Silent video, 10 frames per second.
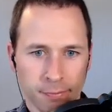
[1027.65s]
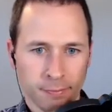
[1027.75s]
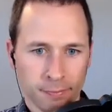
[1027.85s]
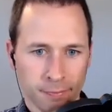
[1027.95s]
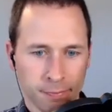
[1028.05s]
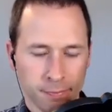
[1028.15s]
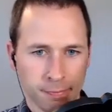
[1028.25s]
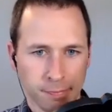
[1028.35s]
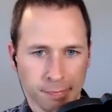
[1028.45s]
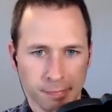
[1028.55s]

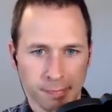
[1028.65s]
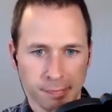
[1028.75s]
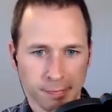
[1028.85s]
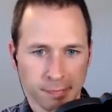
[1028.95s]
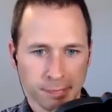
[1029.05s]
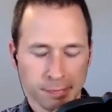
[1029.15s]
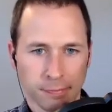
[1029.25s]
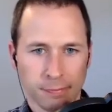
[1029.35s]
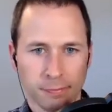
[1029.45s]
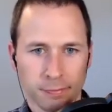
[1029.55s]

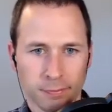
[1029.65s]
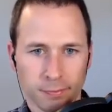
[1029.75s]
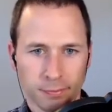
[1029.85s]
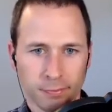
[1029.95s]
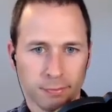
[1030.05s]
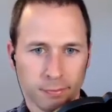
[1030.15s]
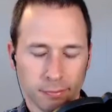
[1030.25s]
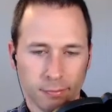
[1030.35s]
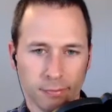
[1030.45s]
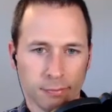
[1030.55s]

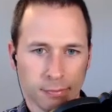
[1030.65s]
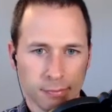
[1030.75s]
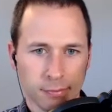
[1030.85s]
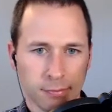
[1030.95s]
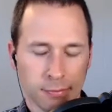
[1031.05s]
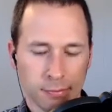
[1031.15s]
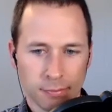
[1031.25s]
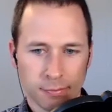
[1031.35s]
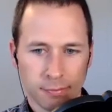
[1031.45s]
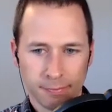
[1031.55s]

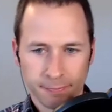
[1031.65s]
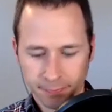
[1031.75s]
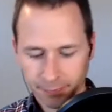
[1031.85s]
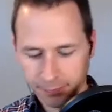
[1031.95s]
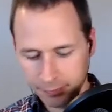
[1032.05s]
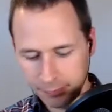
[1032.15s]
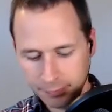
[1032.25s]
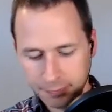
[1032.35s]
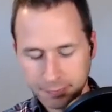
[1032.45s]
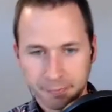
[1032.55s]

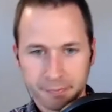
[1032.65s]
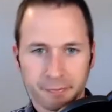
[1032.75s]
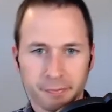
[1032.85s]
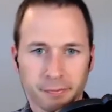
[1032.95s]
(silent)